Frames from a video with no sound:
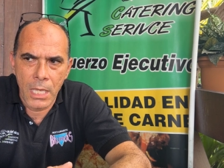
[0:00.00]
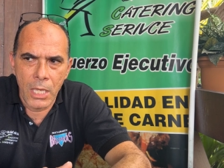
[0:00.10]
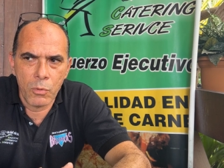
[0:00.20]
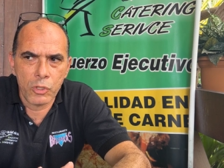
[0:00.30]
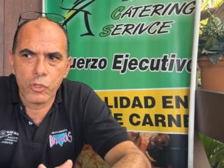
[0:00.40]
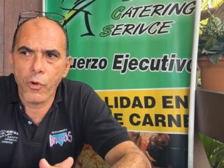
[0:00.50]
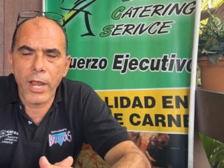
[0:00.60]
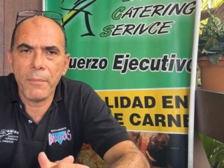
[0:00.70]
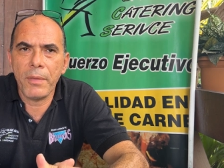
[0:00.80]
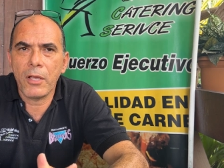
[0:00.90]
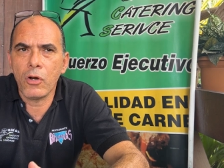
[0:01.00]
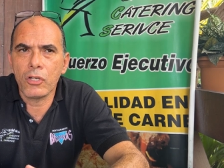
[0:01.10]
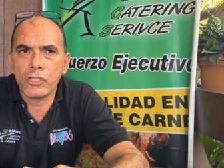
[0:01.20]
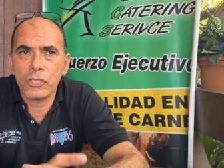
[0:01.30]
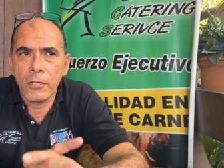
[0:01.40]
It was great
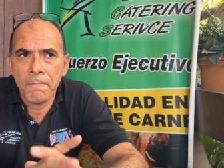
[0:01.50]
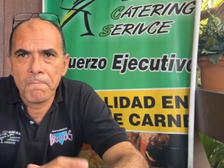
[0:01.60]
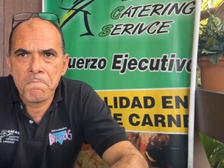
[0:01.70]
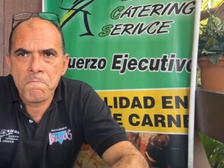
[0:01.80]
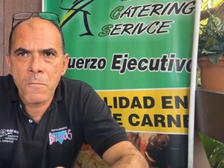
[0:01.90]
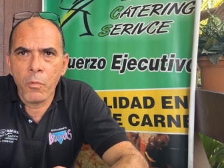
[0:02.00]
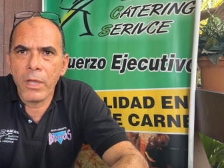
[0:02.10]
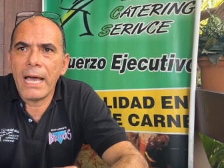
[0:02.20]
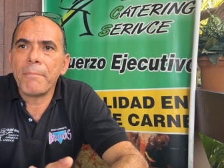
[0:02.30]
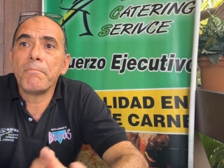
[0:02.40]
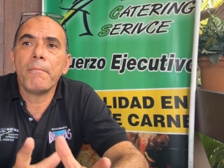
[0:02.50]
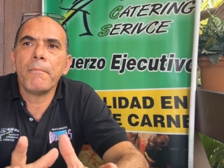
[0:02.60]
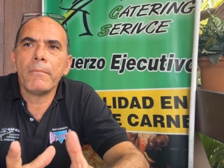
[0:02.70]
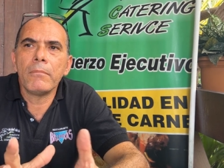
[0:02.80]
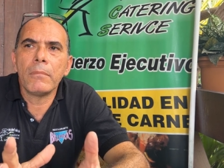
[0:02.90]
because we got
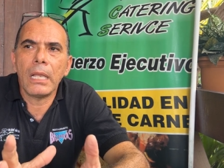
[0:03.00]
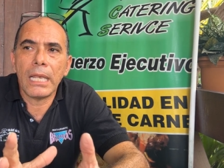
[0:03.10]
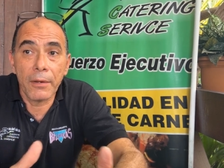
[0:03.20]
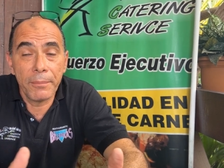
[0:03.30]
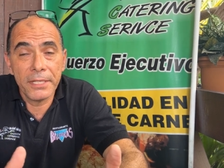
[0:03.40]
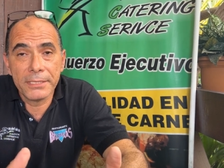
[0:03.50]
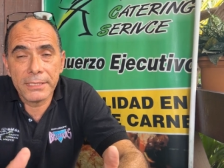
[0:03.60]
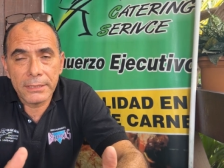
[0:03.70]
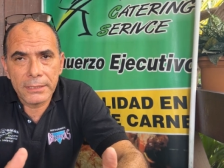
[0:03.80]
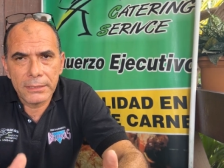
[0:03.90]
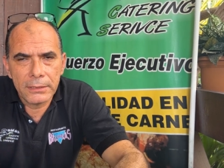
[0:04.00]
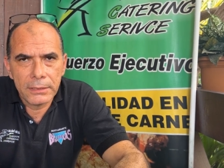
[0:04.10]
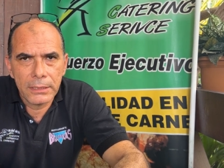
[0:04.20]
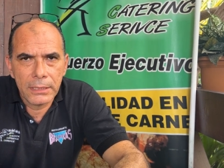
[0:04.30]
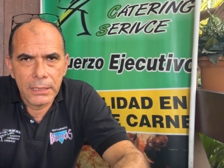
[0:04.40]
a lot of business,
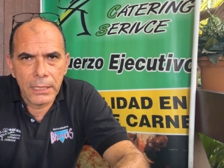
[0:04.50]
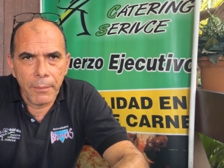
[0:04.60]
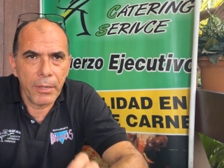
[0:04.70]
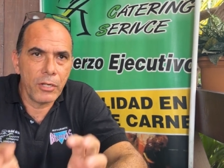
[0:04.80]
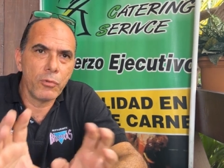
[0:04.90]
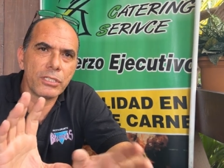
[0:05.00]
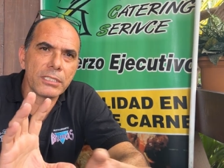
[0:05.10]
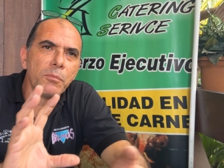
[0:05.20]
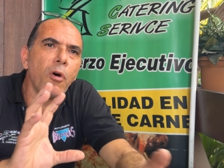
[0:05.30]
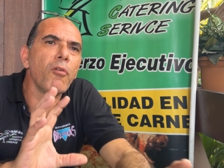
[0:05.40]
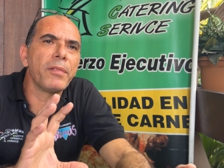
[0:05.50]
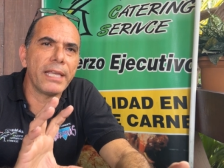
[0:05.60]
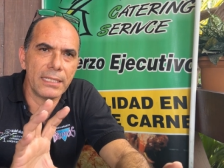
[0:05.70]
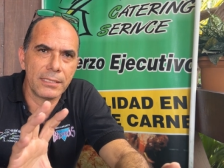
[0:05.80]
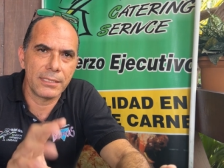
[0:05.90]
but it was a small
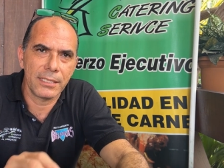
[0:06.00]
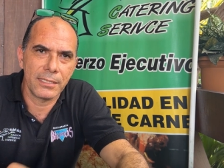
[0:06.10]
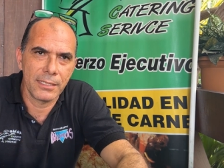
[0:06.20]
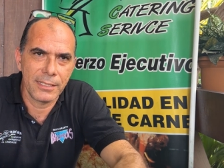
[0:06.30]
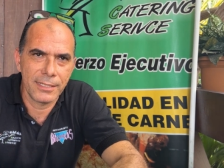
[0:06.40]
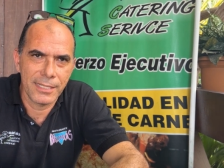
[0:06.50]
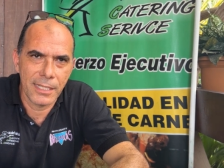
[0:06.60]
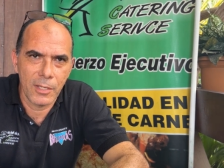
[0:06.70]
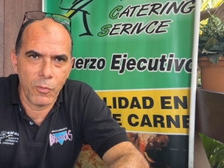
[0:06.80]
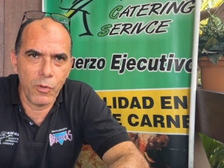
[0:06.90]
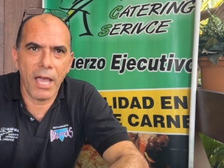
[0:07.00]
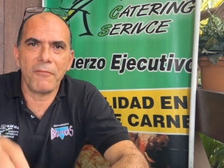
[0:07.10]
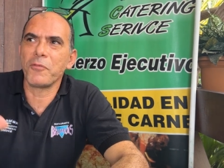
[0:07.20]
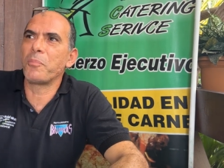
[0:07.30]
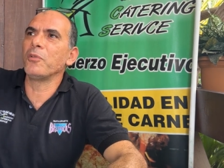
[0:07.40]
place. We
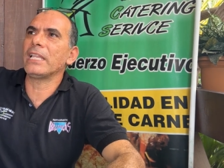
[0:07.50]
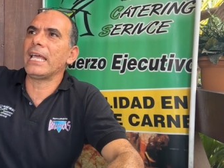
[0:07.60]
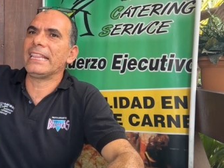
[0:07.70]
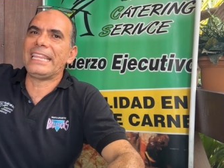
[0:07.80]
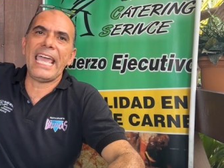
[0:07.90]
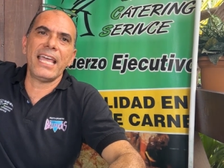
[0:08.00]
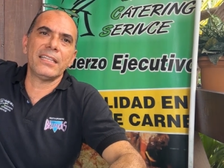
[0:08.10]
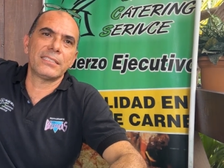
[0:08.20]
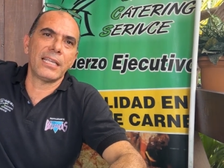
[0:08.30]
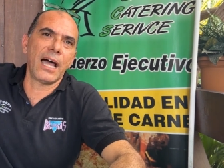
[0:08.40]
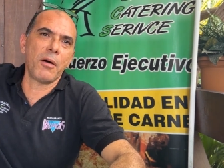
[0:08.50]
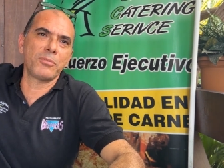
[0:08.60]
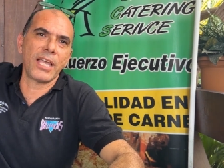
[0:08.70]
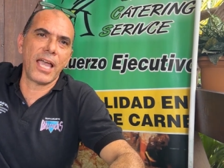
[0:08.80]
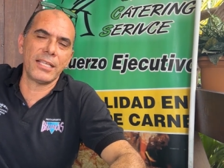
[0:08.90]
have to put like tents
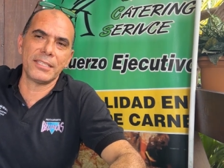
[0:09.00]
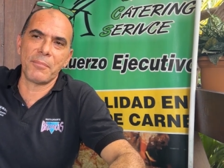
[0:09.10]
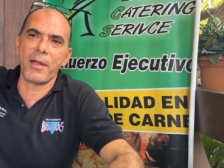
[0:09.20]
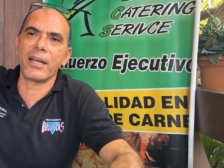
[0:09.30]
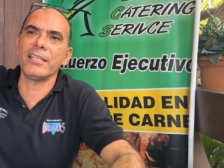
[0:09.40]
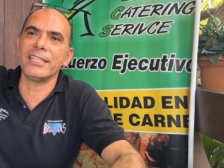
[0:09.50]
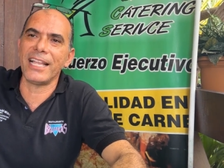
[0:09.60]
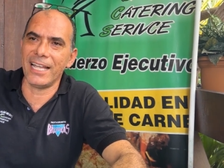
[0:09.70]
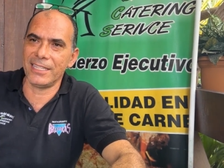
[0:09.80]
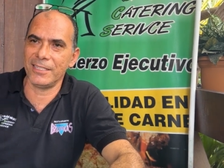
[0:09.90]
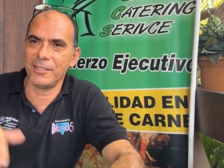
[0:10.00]
outside in the parking lot